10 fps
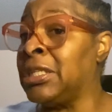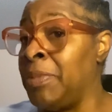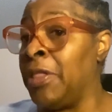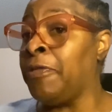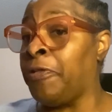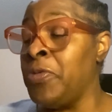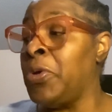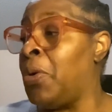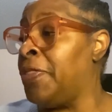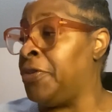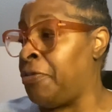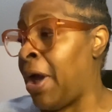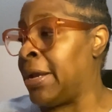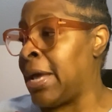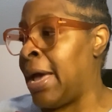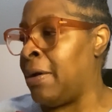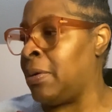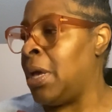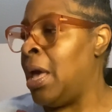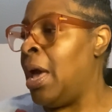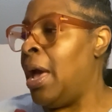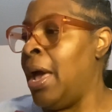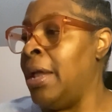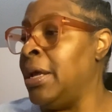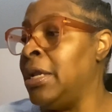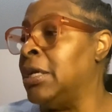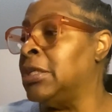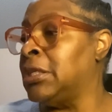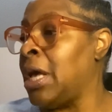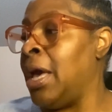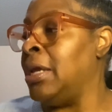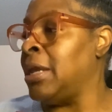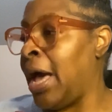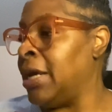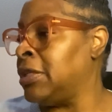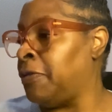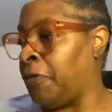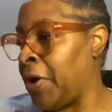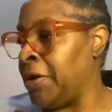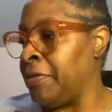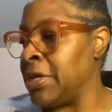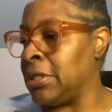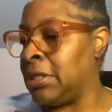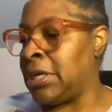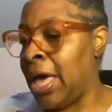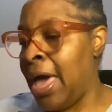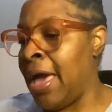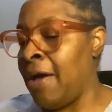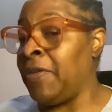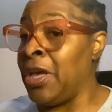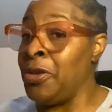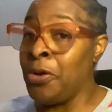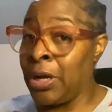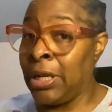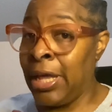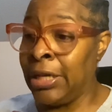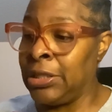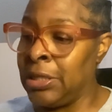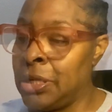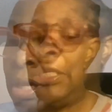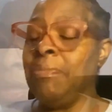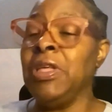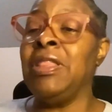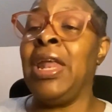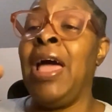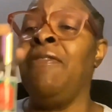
smell the fruit on the dry down, and it is a nice fragrance to have in your collection. This is something that I